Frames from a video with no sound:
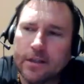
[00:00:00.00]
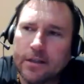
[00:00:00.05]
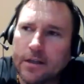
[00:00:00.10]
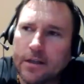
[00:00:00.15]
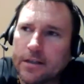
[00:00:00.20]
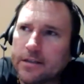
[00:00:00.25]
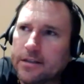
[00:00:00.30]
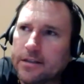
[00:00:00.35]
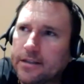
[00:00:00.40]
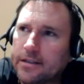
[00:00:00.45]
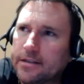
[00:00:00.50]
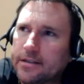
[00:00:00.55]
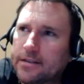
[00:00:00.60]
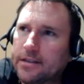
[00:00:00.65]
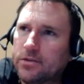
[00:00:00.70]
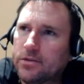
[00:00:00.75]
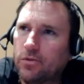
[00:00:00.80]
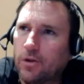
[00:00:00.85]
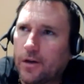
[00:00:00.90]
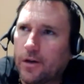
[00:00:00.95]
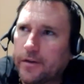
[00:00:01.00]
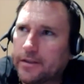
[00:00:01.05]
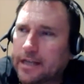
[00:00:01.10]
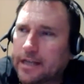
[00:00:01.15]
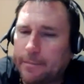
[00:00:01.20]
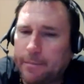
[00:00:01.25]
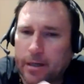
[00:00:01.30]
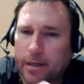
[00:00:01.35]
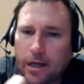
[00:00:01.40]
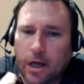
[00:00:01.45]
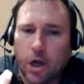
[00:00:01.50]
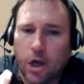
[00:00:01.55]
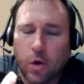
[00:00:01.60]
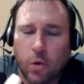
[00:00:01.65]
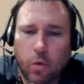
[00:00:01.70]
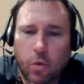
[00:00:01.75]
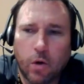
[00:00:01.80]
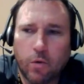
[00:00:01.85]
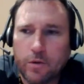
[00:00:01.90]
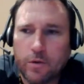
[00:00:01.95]
Because since we're on the topic,
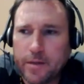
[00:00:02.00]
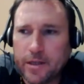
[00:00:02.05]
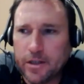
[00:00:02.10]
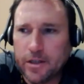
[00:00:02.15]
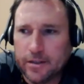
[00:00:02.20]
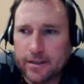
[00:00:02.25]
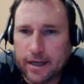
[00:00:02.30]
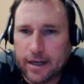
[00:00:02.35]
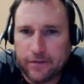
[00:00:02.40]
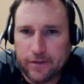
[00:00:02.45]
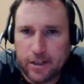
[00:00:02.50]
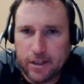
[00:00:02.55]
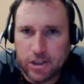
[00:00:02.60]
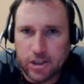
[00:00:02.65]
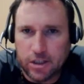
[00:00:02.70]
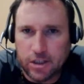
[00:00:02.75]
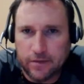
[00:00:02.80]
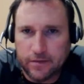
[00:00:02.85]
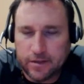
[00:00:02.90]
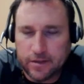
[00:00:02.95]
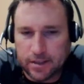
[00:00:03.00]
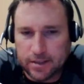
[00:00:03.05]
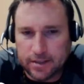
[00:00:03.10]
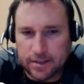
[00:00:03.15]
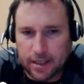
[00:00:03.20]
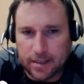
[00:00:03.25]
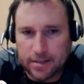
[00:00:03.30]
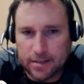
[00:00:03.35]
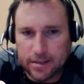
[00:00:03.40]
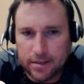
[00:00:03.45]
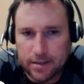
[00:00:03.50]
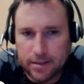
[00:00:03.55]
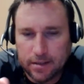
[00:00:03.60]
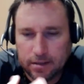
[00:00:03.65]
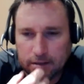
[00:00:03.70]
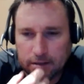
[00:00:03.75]
what would be your definition of success?